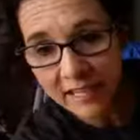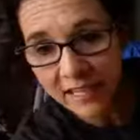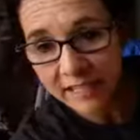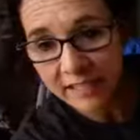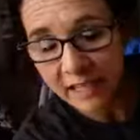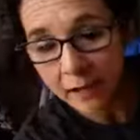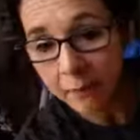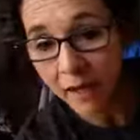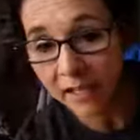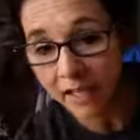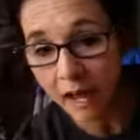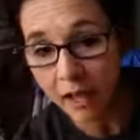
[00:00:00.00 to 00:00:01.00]
dates in
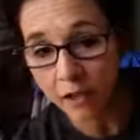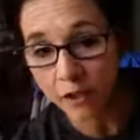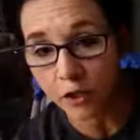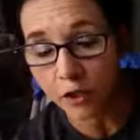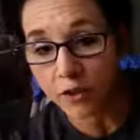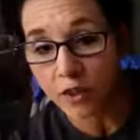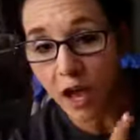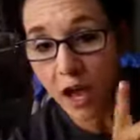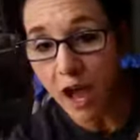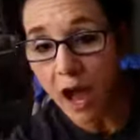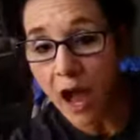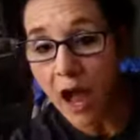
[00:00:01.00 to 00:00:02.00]
my calendar that
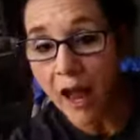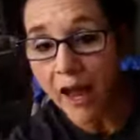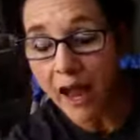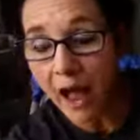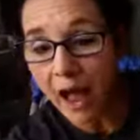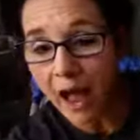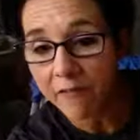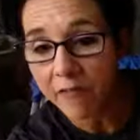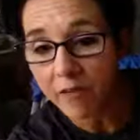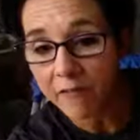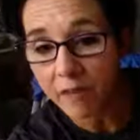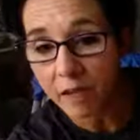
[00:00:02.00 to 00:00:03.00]
I have
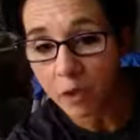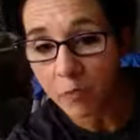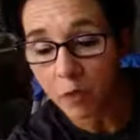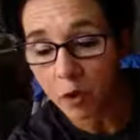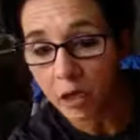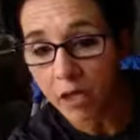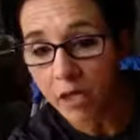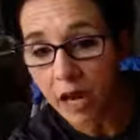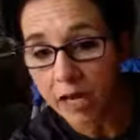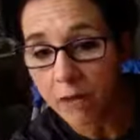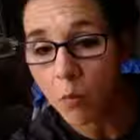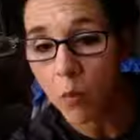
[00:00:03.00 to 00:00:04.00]
available and I
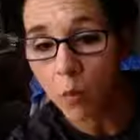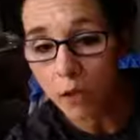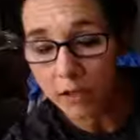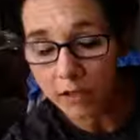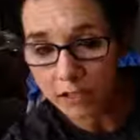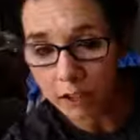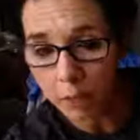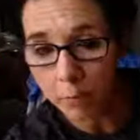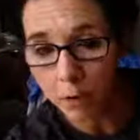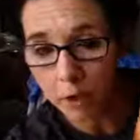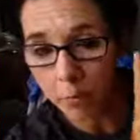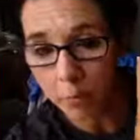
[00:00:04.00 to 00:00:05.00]
am willing to
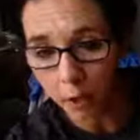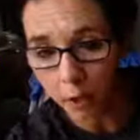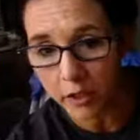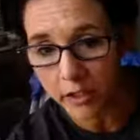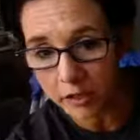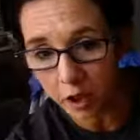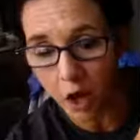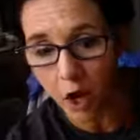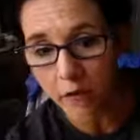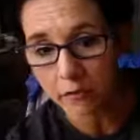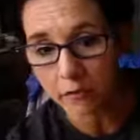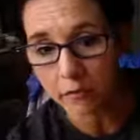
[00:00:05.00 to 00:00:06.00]
book parties
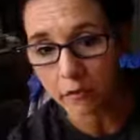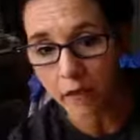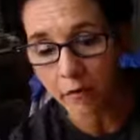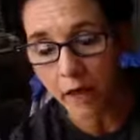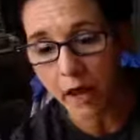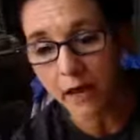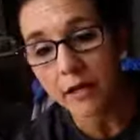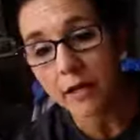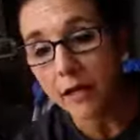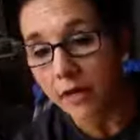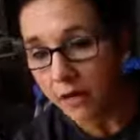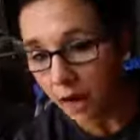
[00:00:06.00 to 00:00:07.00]
on, okay?
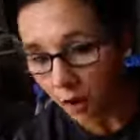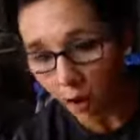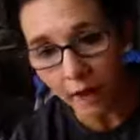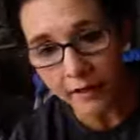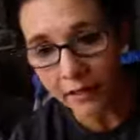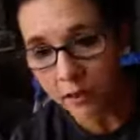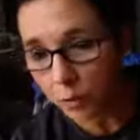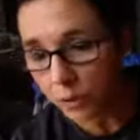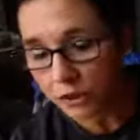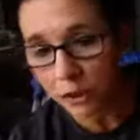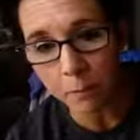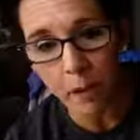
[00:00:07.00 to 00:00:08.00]
Now, I could
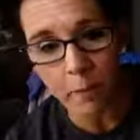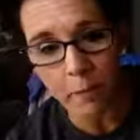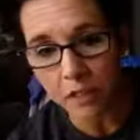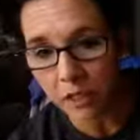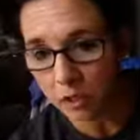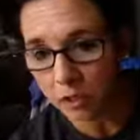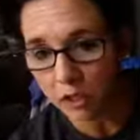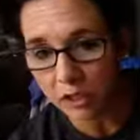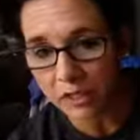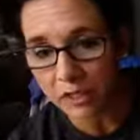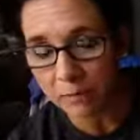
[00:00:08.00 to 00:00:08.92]
switch them up a little just